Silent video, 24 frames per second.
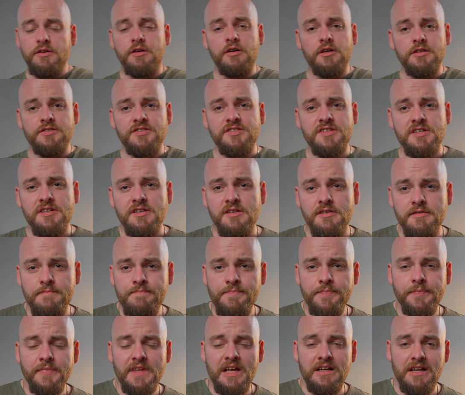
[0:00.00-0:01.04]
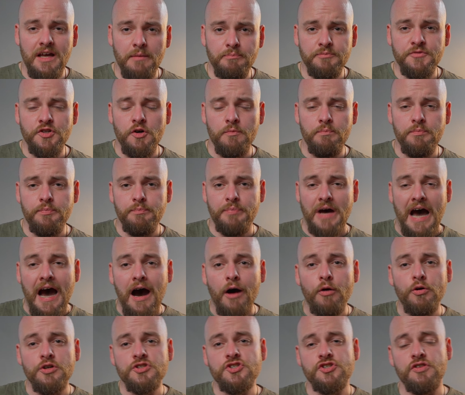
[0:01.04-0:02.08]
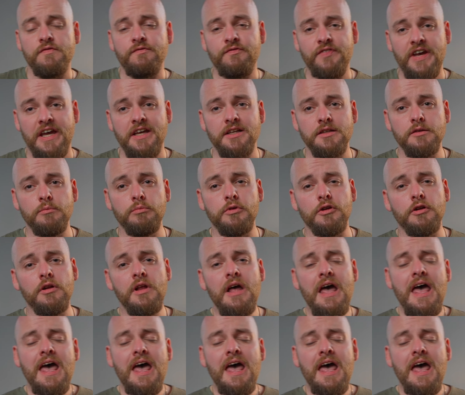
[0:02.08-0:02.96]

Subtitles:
got a laptop pouch available